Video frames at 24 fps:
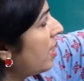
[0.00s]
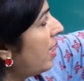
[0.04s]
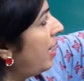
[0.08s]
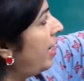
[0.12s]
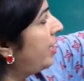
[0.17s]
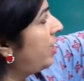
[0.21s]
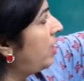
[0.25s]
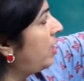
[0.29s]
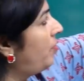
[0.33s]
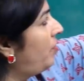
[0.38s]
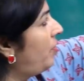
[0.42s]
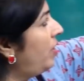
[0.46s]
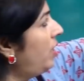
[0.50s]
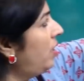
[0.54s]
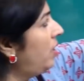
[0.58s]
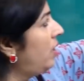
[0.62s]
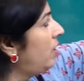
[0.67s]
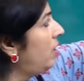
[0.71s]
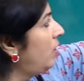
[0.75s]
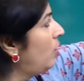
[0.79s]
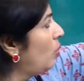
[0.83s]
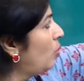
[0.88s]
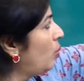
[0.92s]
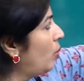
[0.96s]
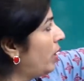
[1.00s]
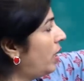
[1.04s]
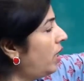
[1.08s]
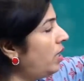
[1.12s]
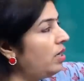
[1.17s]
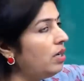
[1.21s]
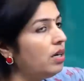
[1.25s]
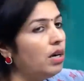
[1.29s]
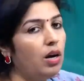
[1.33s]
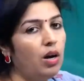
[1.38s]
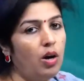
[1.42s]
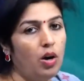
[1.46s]
related with the word
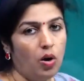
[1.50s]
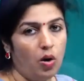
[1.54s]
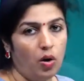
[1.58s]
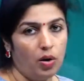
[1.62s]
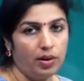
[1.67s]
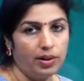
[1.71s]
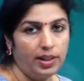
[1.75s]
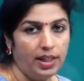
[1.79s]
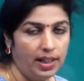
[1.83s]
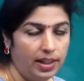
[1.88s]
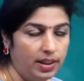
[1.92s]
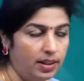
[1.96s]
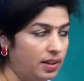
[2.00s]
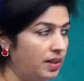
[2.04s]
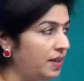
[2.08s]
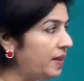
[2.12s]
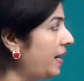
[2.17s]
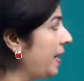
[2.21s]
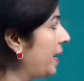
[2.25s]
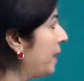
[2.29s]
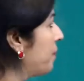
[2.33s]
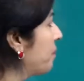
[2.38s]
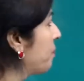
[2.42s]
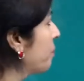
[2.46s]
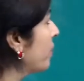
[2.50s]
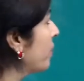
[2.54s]
longing. Okay.